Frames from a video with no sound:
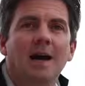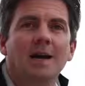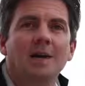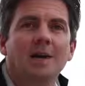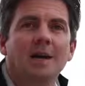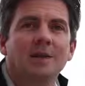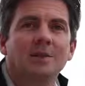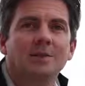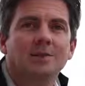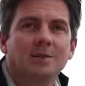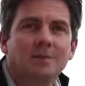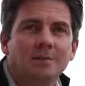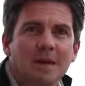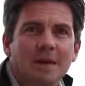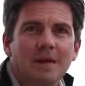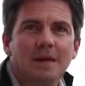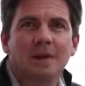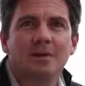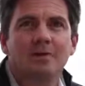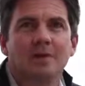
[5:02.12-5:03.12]
And I sort of
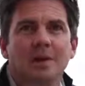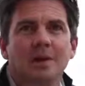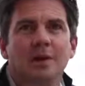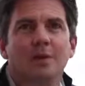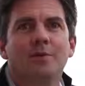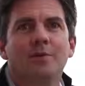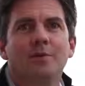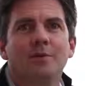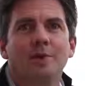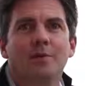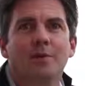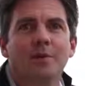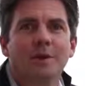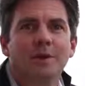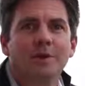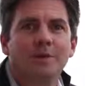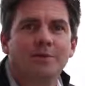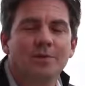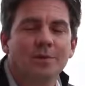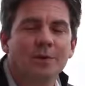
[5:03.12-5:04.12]
made that video from the
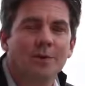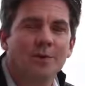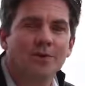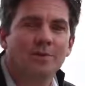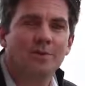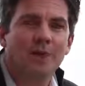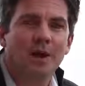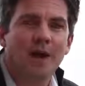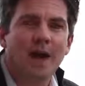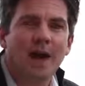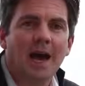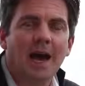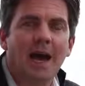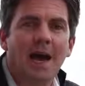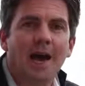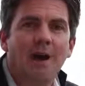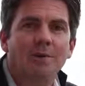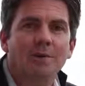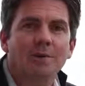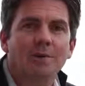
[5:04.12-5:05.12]
point of view of
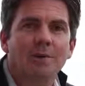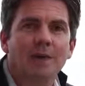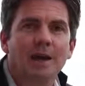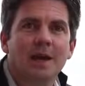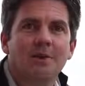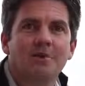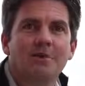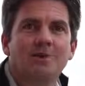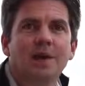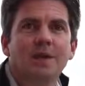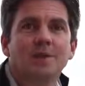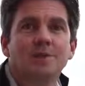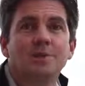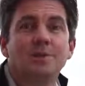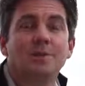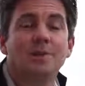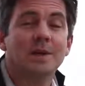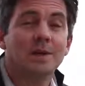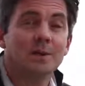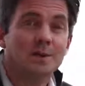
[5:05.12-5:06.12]
how do they affect
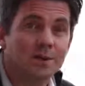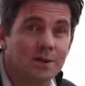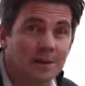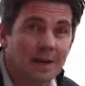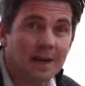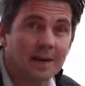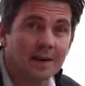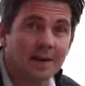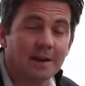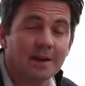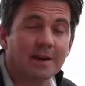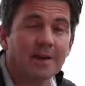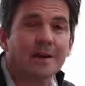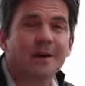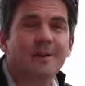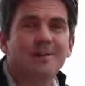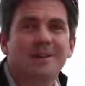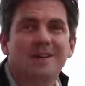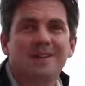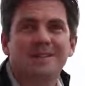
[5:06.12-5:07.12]
you when you're trading,
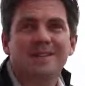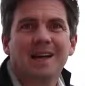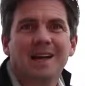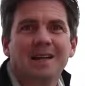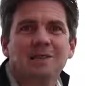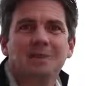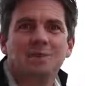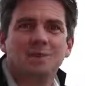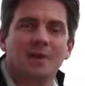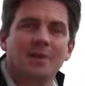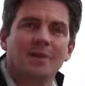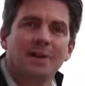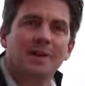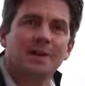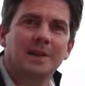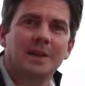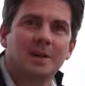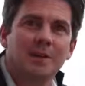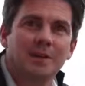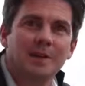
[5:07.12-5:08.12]
because that's what they
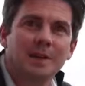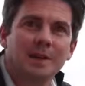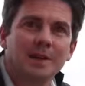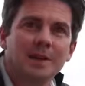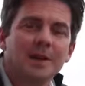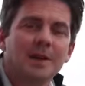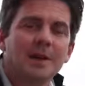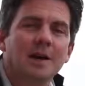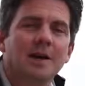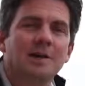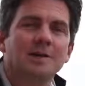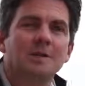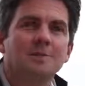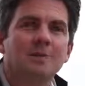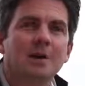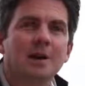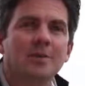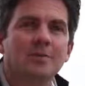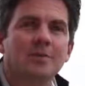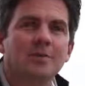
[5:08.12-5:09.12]
deal with. A
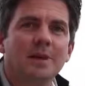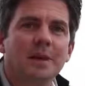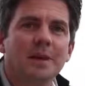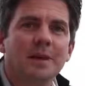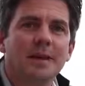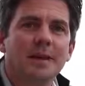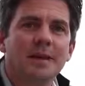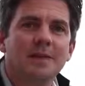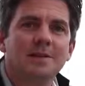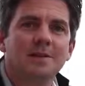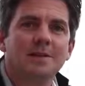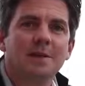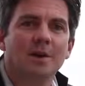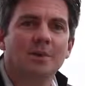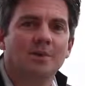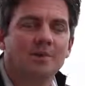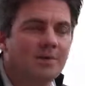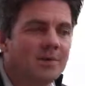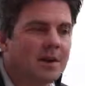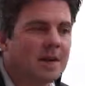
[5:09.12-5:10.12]
spread fee is
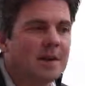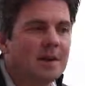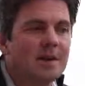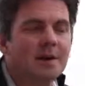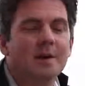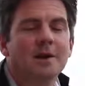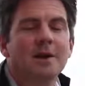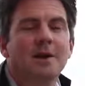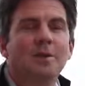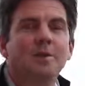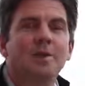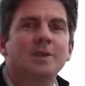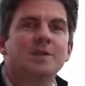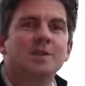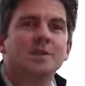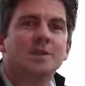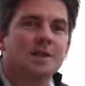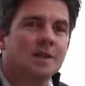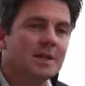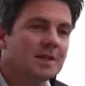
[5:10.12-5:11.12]
a fee
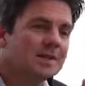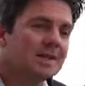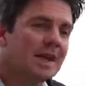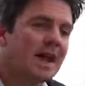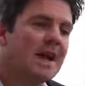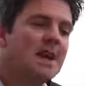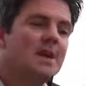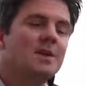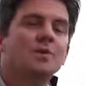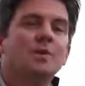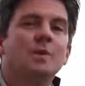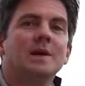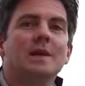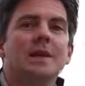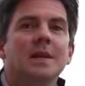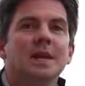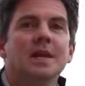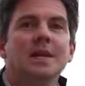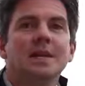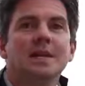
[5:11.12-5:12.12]
which is contained
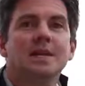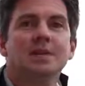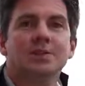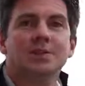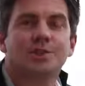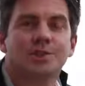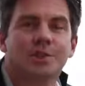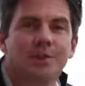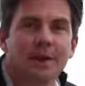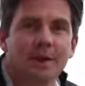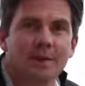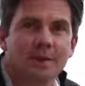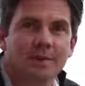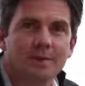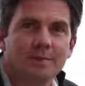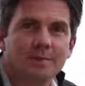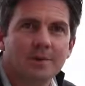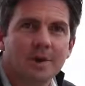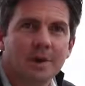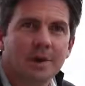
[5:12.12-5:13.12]
within each trade.